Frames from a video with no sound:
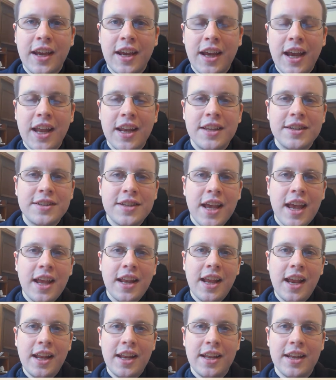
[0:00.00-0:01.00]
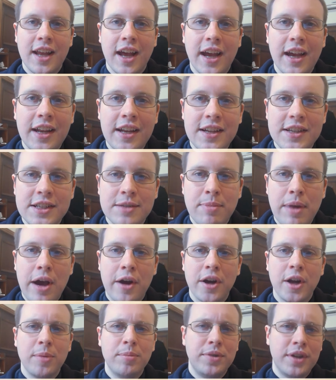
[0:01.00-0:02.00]
Canon 1089 is
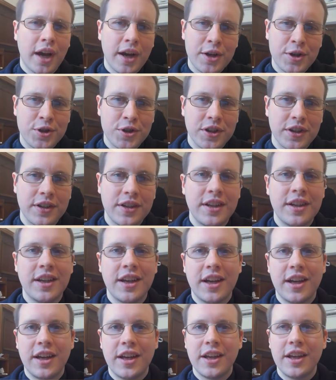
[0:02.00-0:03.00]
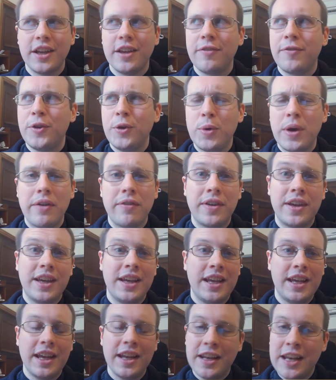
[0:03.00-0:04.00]
about abduction. If you have
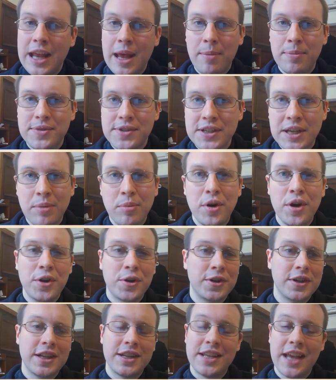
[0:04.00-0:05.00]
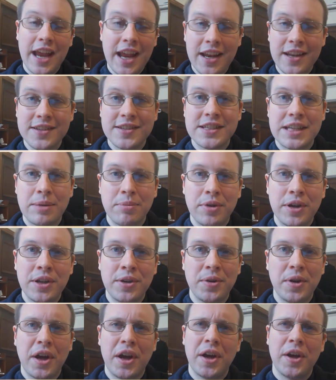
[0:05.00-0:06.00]
kidnapped someone or detained
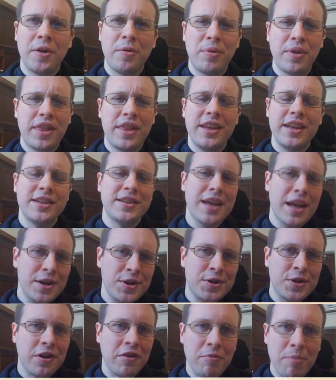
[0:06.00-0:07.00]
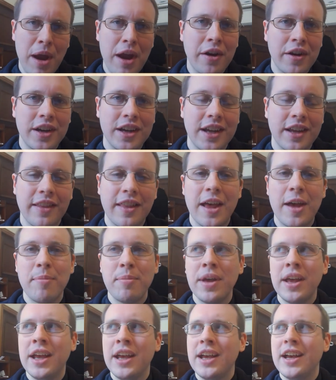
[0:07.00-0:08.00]
someone with the intention of marrying
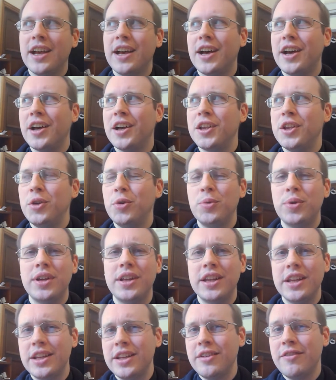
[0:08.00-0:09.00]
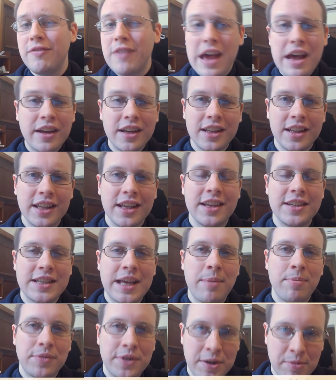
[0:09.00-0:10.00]
them, you would invalidly
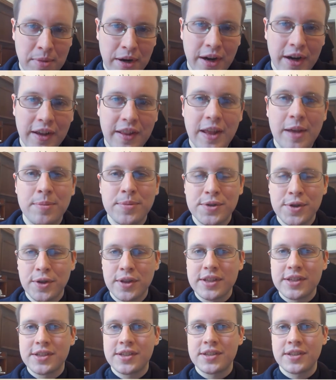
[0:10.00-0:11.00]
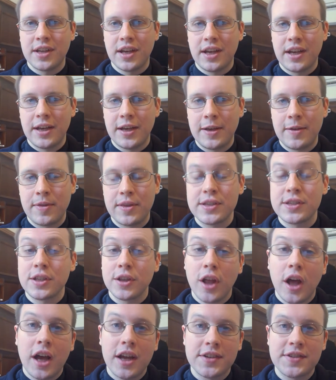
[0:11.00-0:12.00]
attempt to marry them. So this
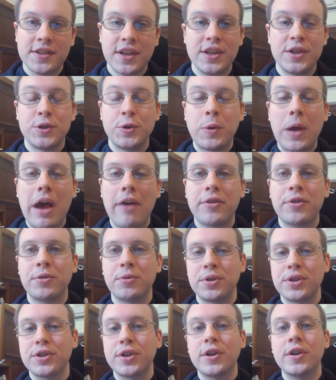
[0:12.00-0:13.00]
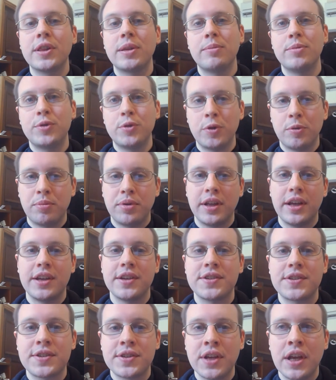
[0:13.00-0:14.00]
law says you have to return them to a
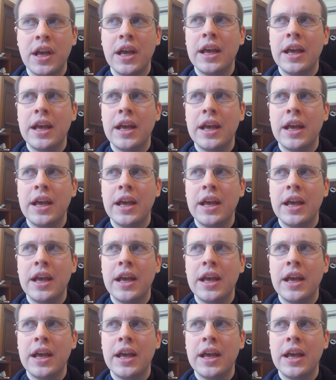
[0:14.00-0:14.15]
place,